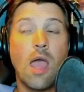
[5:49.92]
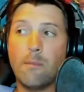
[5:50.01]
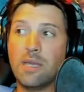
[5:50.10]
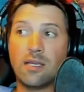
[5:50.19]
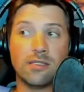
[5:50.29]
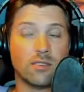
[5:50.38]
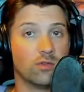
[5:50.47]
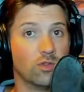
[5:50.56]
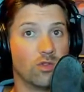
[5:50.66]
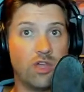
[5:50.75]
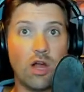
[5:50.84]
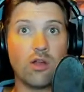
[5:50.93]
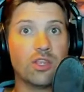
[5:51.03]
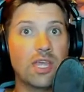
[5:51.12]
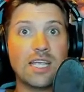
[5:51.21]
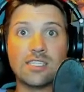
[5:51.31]
because there are
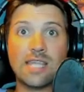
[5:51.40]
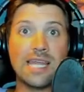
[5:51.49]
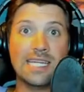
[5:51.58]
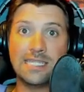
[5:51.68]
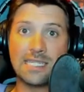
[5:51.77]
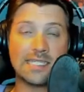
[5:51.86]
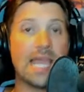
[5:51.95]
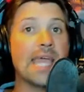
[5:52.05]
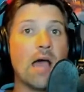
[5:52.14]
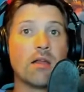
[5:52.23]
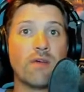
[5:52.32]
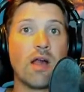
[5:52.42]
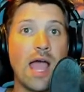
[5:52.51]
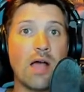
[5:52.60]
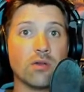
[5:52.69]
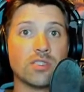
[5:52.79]
things that need to stay out of our
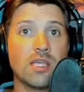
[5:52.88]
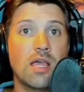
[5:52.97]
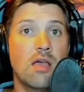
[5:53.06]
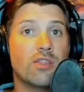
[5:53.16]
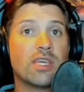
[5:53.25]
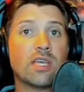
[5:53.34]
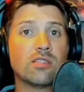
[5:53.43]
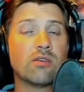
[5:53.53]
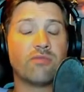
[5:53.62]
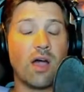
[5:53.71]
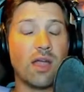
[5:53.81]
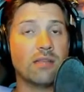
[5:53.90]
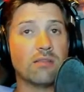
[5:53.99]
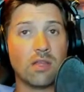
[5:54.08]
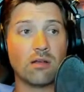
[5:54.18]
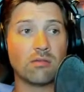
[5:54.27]
house. The kids are fine.
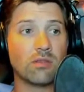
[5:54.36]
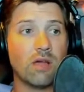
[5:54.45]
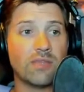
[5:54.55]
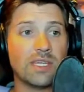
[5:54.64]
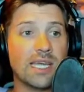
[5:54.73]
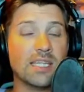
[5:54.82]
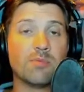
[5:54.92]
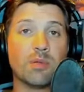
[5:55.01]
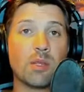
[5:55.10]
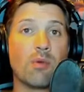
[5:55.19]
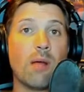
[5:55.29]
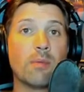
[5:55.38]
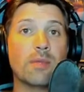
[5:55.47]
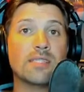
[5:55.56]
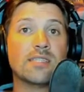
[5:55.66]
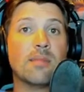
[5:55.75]
They're lovely kids. But the problem
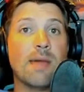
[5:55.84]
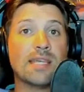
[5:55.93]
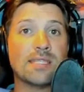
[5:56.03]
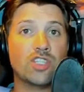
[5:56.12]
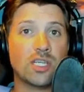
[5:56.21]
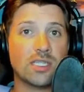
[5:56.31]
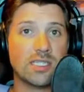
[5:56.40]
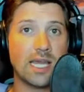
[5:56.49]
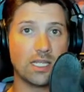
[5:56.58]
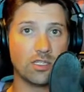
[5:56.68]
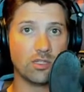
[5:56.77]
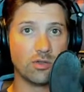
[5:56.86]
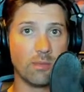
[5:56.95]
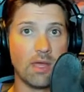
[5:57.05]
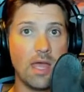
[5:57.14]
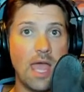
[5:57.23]
is the messaging is getting to
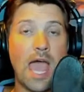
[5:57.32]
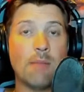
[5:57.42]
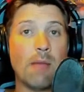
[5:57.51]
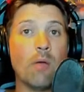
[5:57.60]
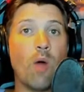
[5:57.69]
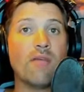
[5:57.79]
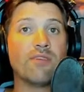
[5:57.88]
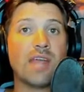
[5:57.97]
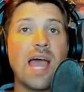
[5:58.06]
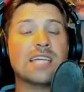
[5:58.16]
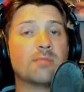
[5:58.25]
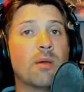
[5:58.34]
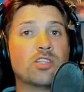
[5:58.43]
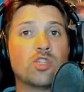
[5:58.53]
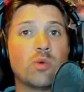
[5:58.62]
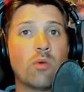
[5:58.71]
them. And my wife and I, as
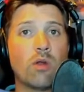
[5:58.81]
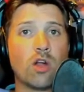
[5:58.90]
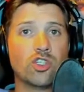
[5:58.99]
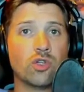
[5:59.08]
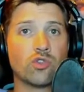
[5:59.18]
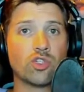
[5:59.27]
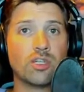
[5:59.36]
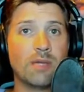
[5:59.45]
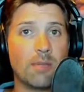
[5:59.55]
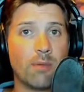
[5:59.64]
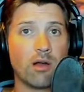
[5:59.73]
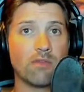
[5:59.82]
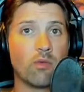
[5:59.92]
much as we want our children to be a part of the